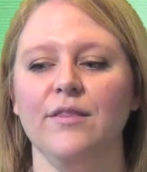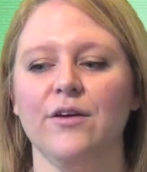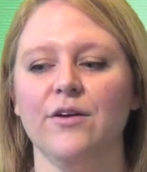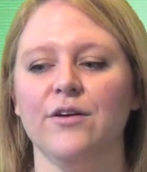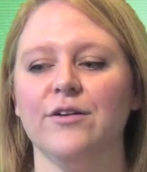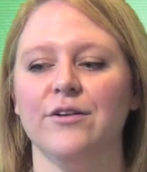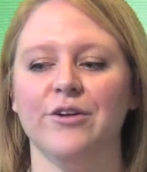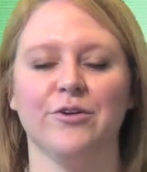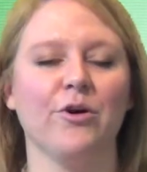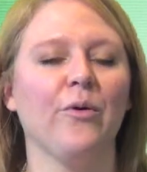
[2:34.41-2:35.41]
they're,
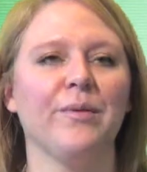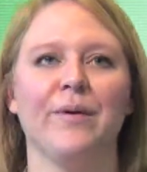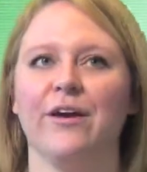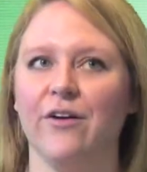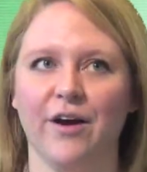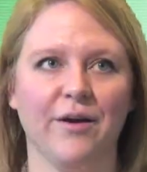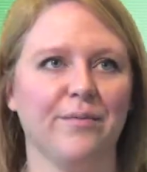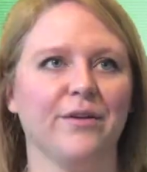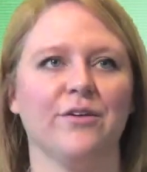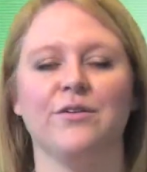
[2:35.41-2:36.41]
you know, going
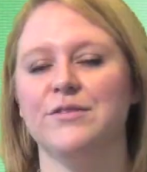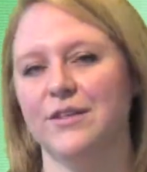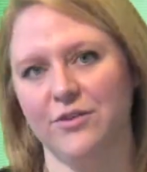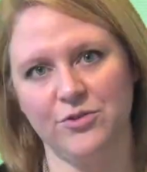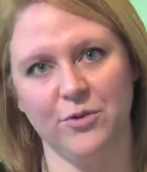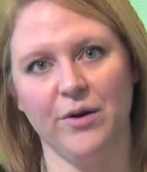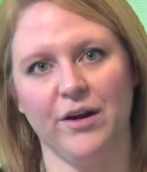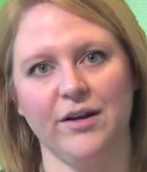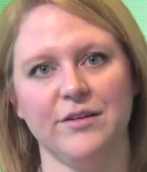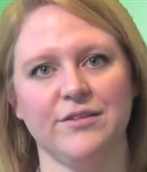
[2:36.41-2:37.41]
bankrupt and closing their
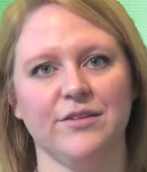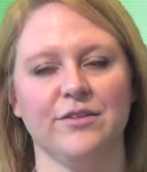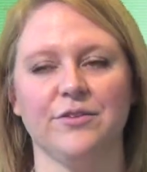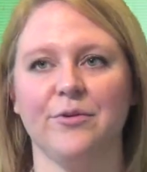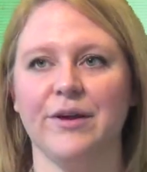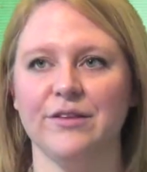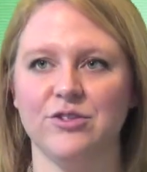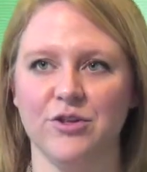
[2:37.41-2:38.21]
doors, and they're going on